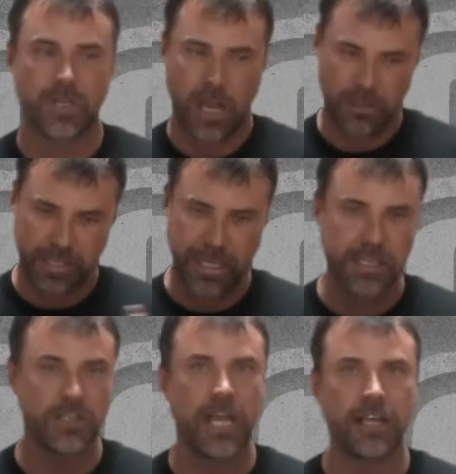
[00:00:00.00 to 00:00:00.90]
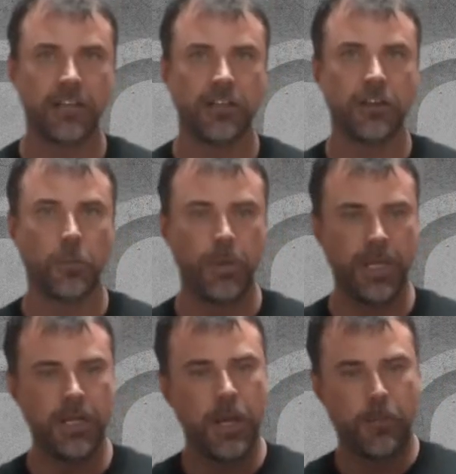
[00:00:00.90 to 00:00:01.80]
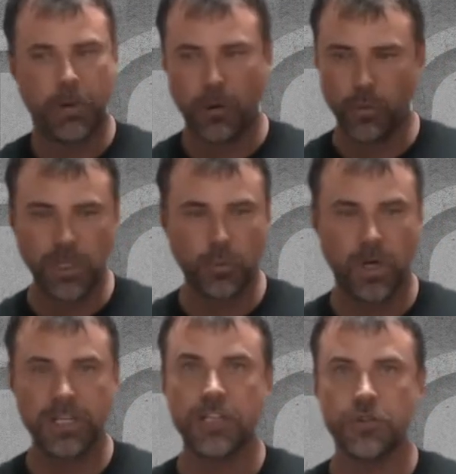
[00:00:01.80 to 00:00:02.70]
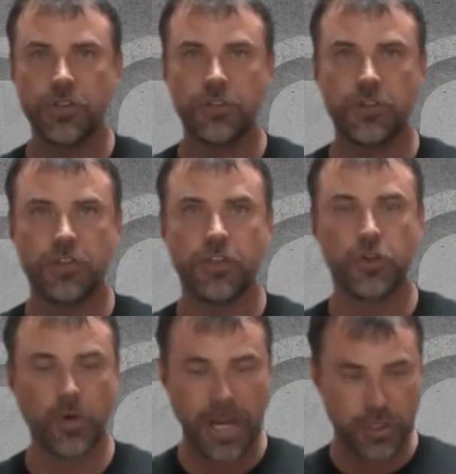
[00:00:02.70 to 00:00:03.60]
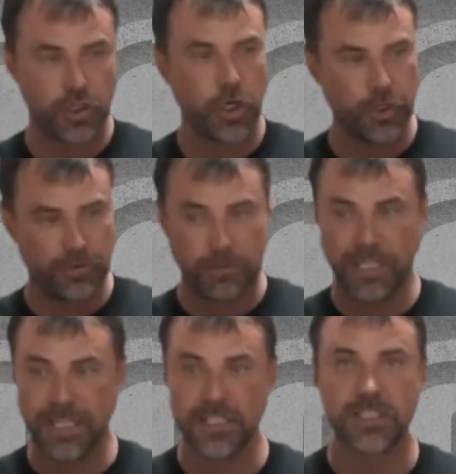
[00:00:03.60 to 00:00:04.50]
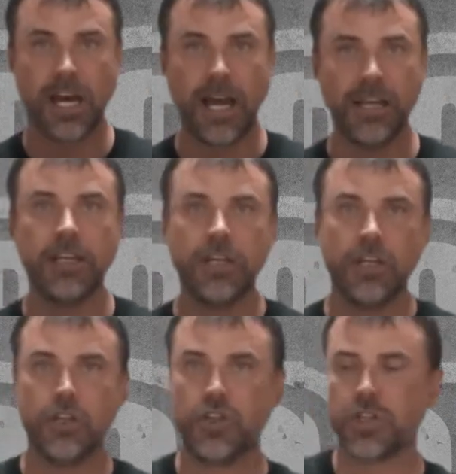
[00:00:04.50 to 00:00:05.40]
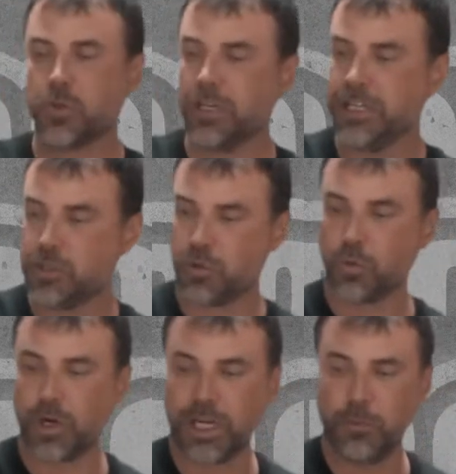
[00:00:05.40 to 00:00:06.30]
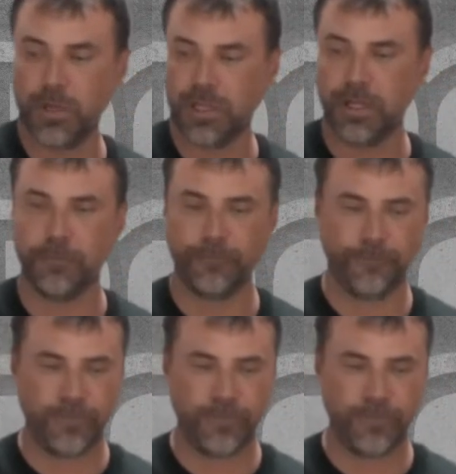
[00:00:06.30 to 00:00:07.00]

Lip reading: I'll get into that in a little bit, but I really wanted to introduce you to the tray and show you from the inside just what it is we're working with here.